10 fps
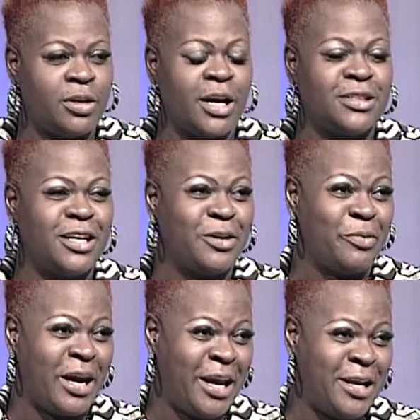not telling
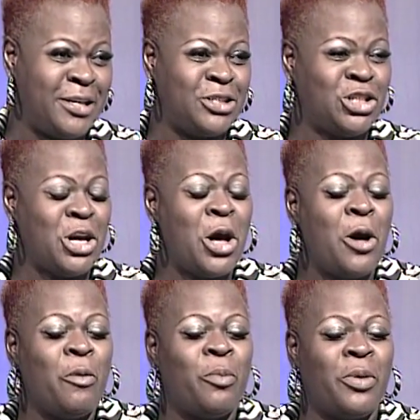my age,
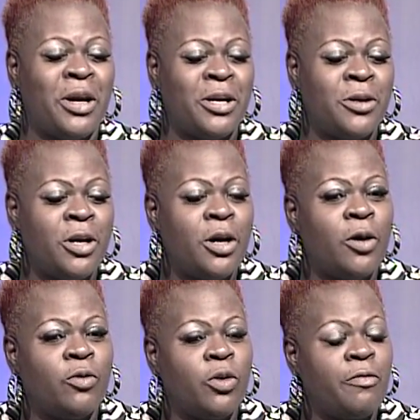but
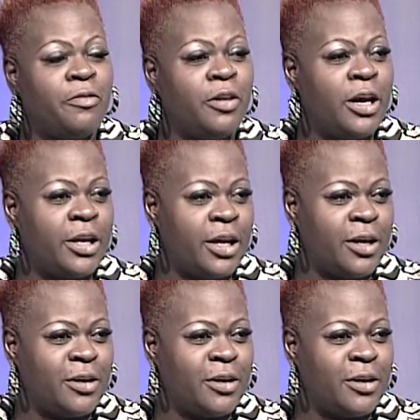the flooding.